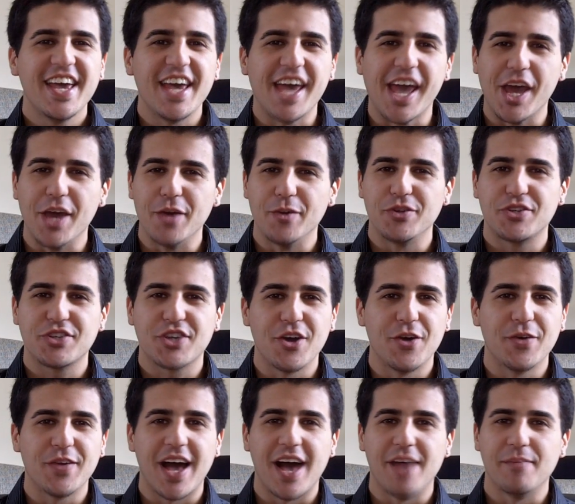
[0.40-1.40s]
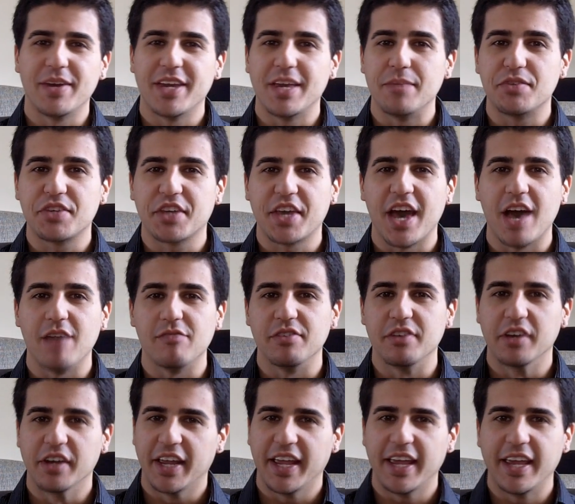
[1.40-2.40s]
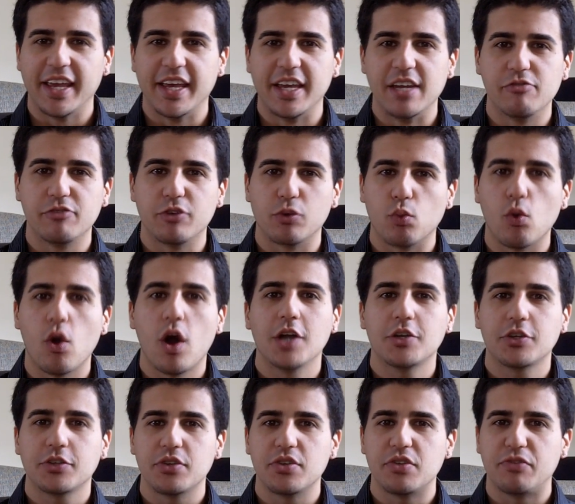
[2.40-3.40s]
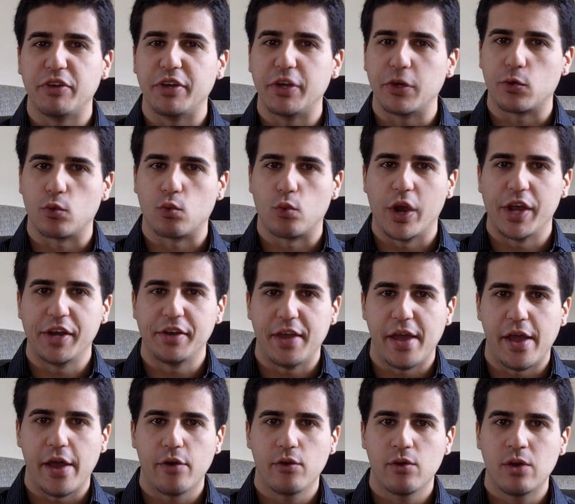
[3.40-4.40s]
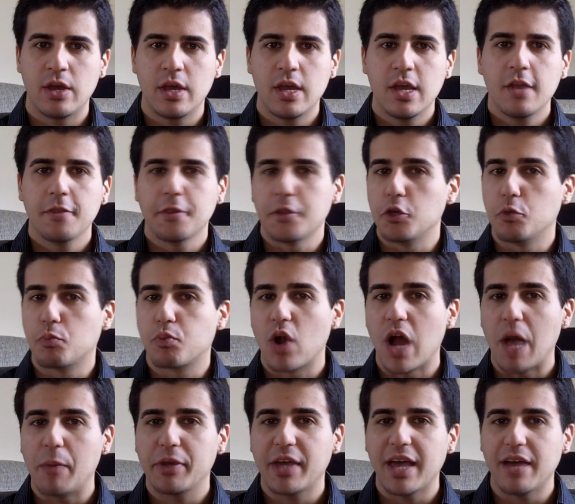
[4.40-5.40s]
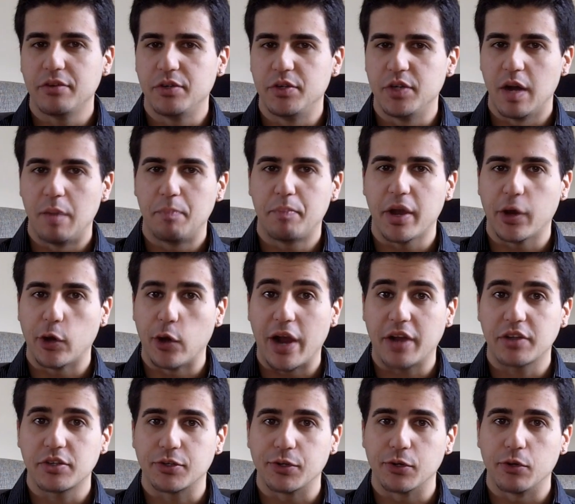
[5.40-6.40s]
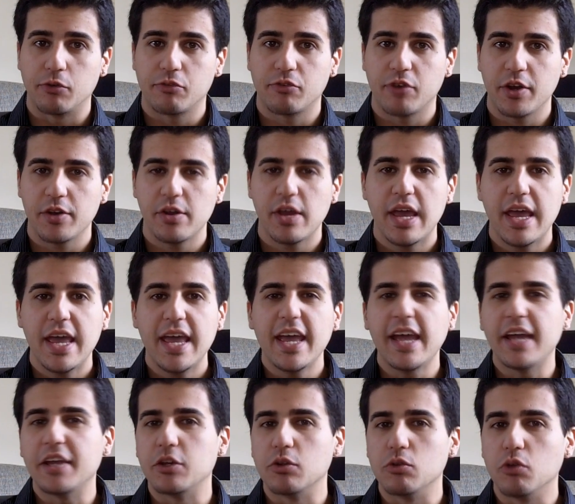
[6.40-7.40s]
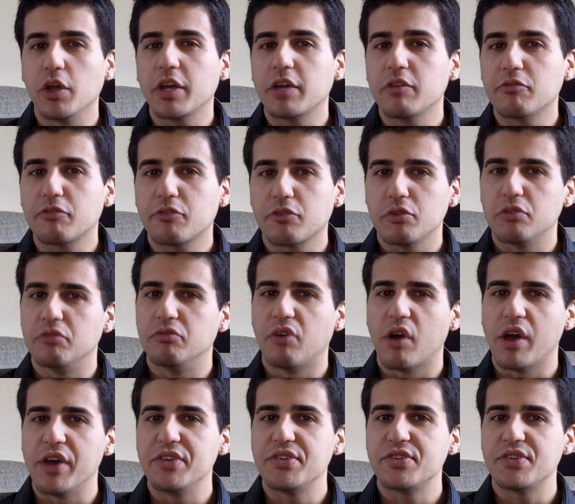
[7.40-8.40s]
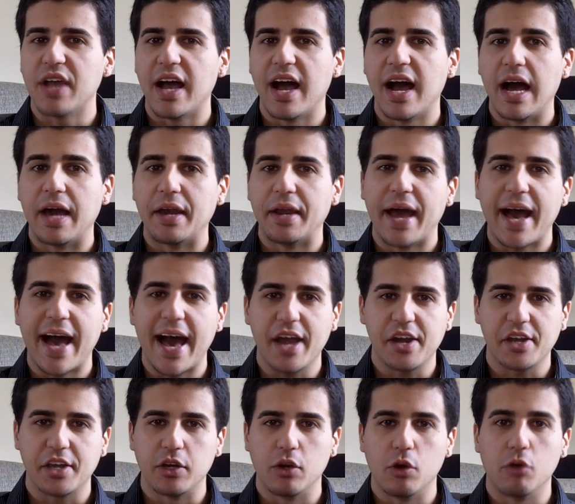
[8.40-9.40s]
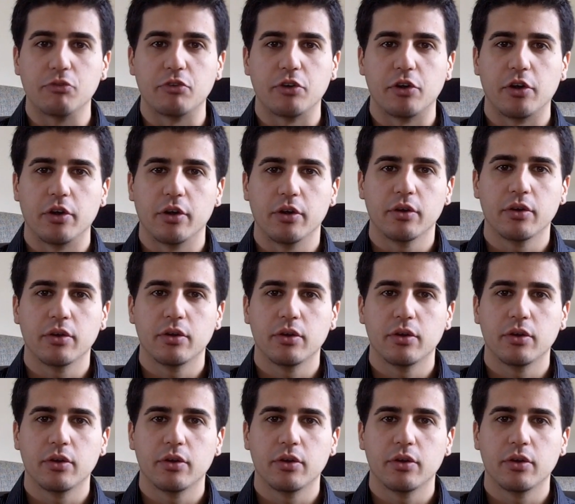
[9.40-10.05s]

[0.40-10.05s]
Hey, what's going on? My name's Kevin, and if you're watching this video right now, then you probably got dumped by your ex-girlfriend, and you're looking for advice on how to get over her.